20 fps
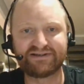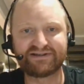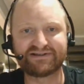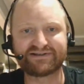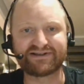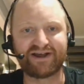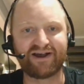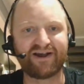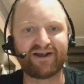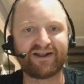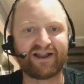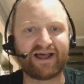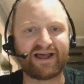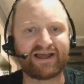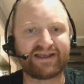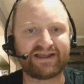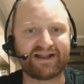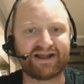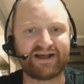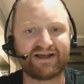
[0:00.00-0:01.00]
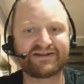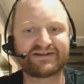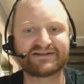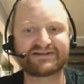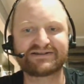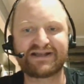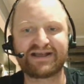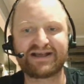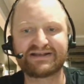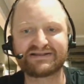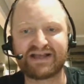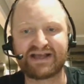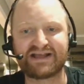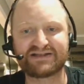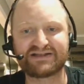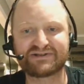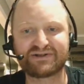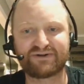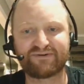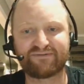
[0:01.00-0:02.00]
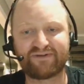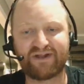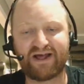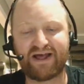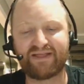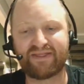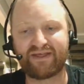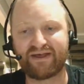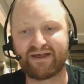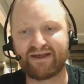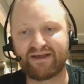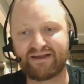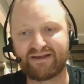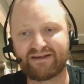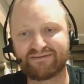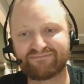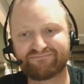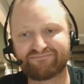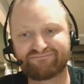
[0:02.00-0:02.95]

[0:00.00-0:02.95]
So is that sort of like the